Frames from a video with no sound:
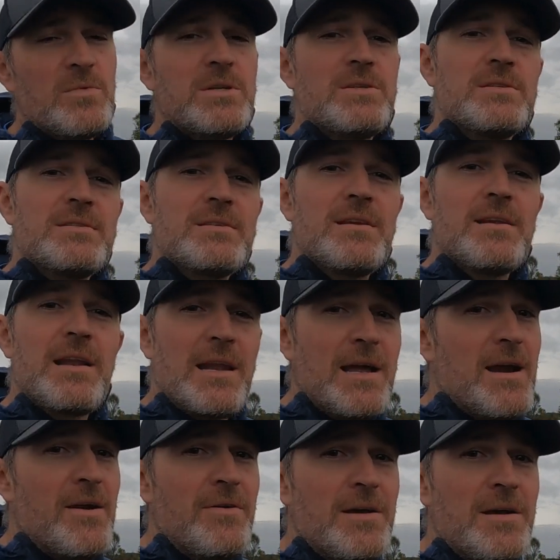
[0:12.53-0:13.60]
which is
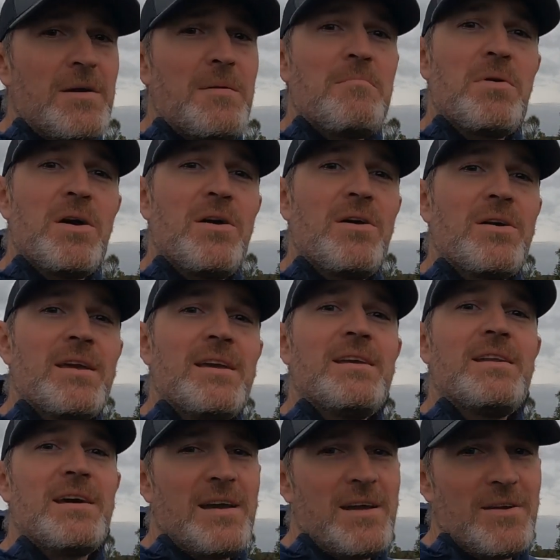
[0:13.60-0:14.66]
Clara Bog
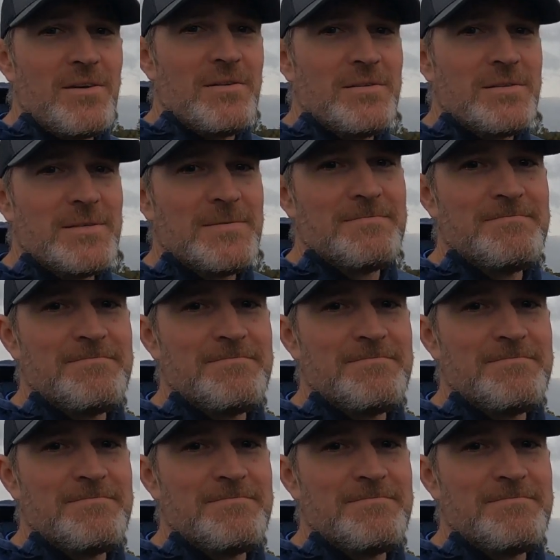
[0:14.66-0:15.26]
in Ireland.